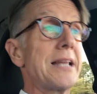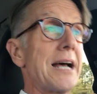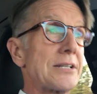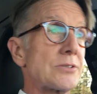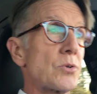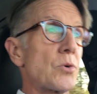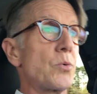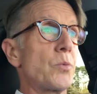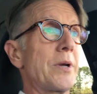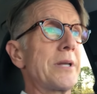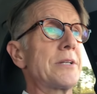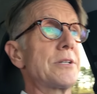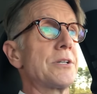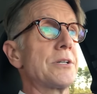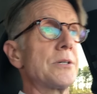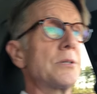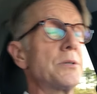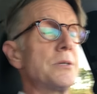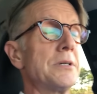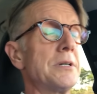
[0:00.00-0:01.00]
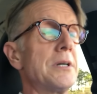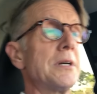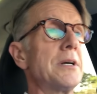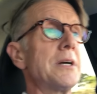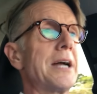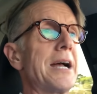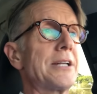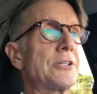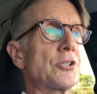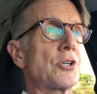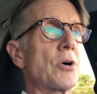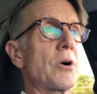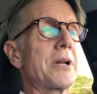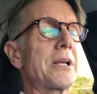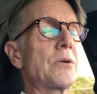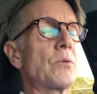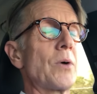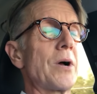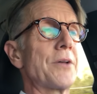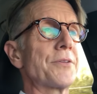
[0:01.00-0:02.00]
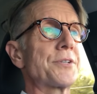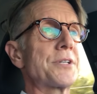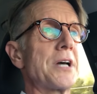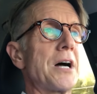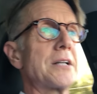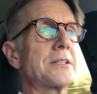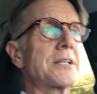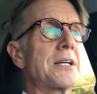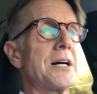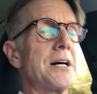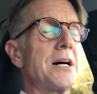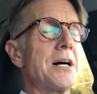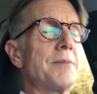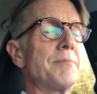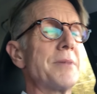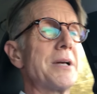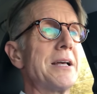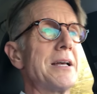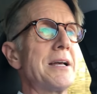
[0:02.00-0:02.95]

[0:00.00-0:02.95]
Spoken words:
That's what we do at chartingwealth.com.